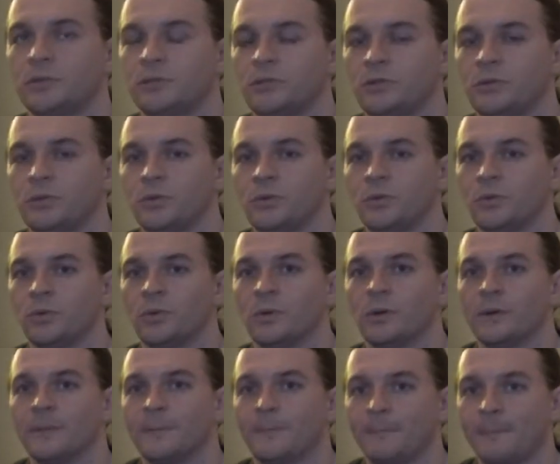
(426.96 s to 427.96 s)
to
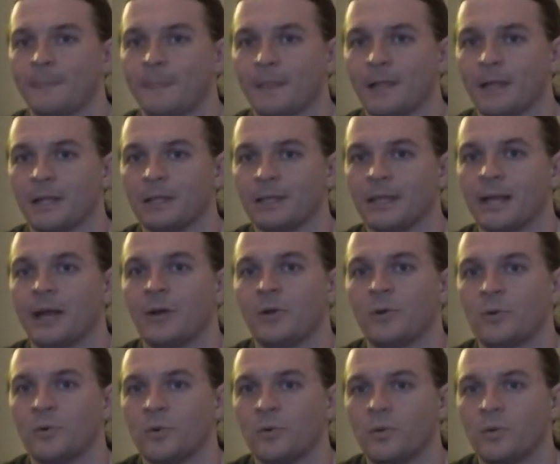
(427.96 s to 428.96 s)

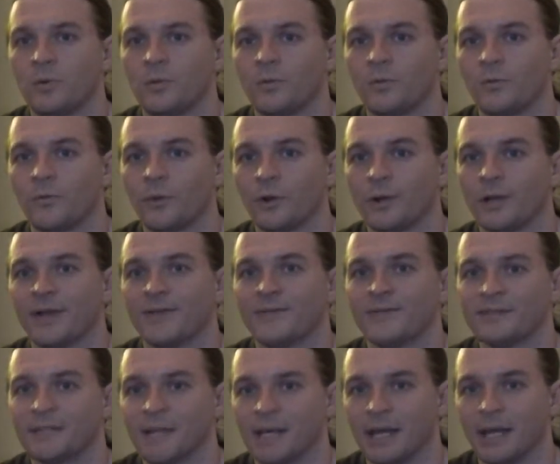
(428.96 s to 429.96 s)
allow for
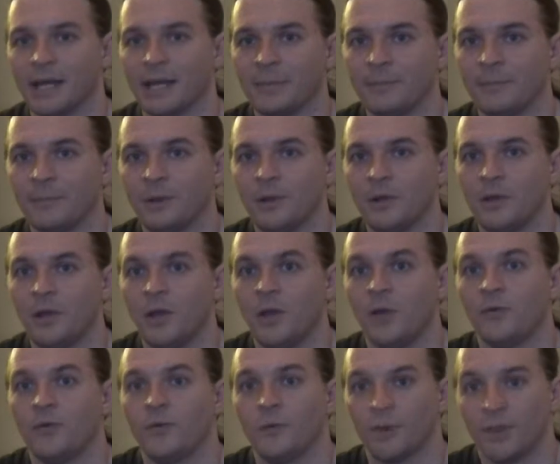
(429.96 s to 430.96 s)
enough time
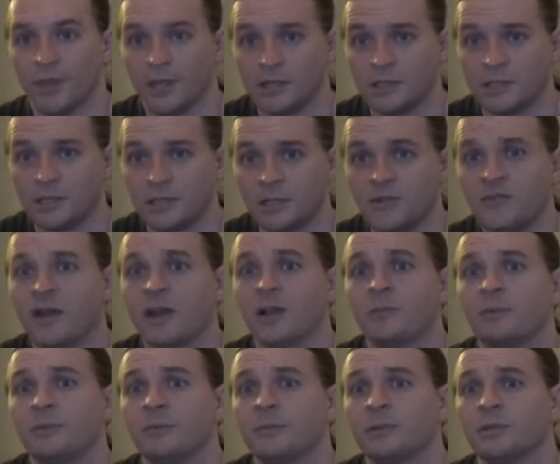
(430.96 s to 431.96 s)
for things to
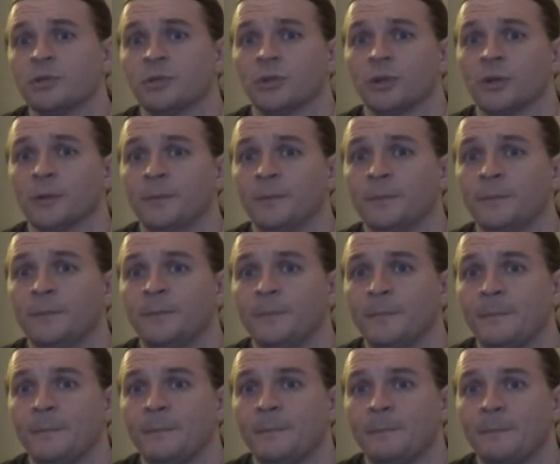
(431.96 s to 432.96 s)
develop and mature.
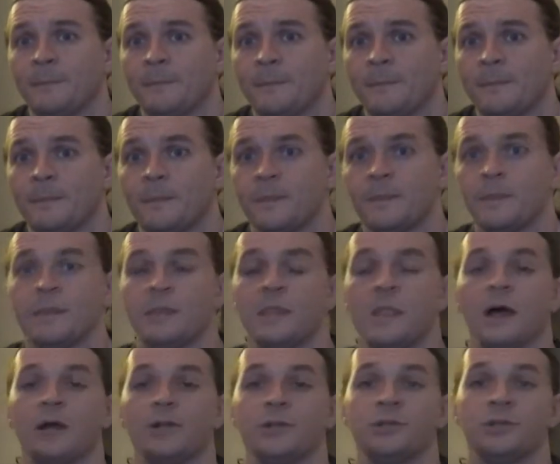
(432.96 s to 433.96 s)

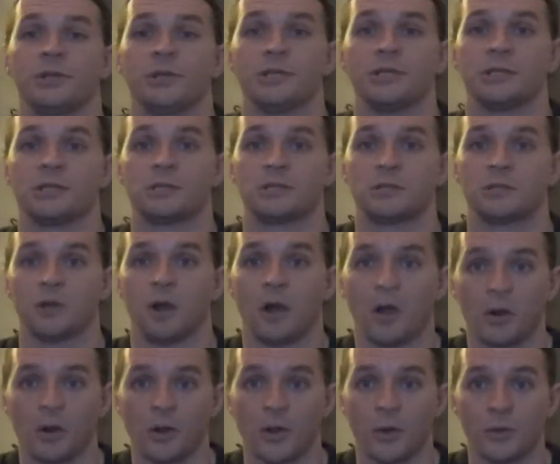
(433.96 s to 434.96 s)
Not just
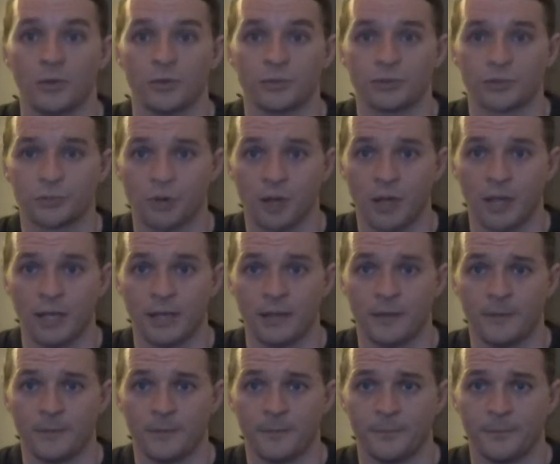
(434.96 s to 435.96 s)
our own strike,
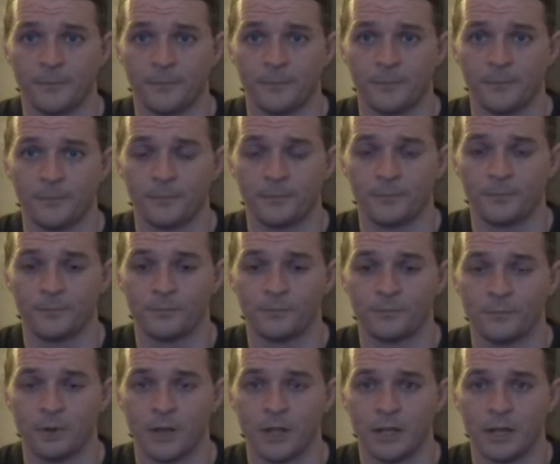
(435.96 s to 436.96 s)

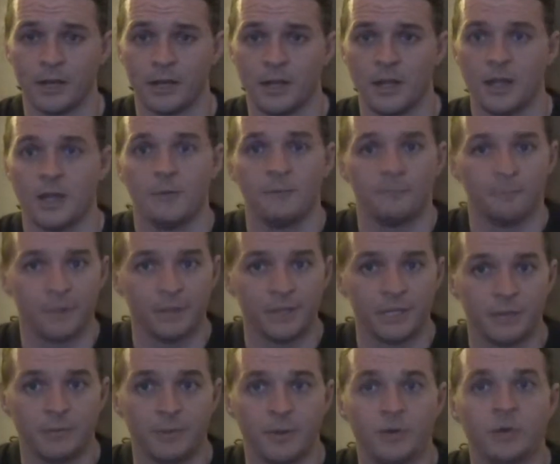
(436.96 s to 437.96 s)
right? But
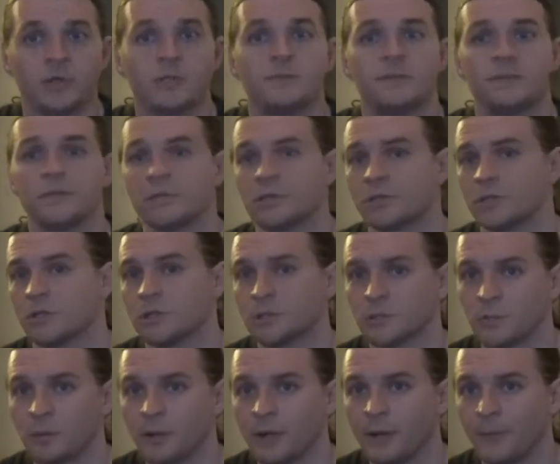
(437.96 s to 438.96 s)
the opponent's position
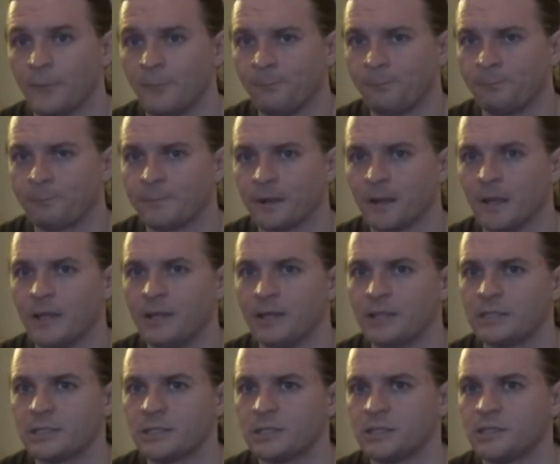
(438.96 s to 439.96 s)
as well. And
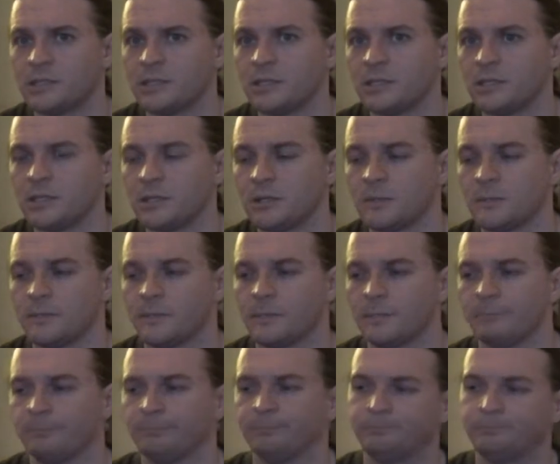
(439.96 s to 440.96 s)
this can seem